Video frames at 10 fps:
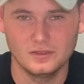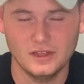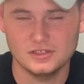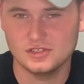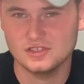
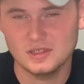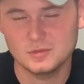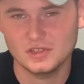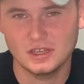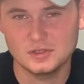That just
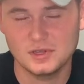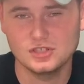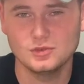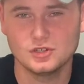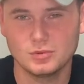seems like,
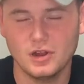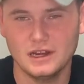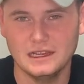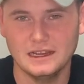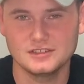especially when you're
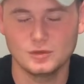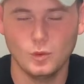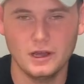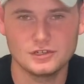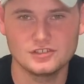brought in as a
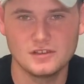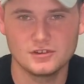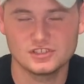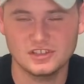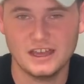wide
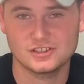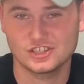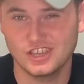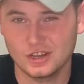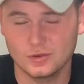receiver slash
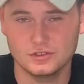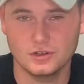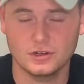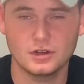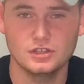kick
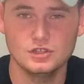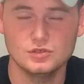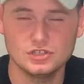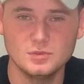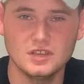returner, you
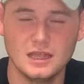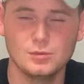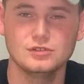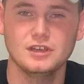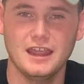should be
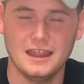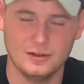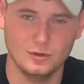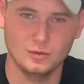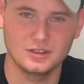able to
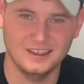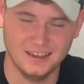handle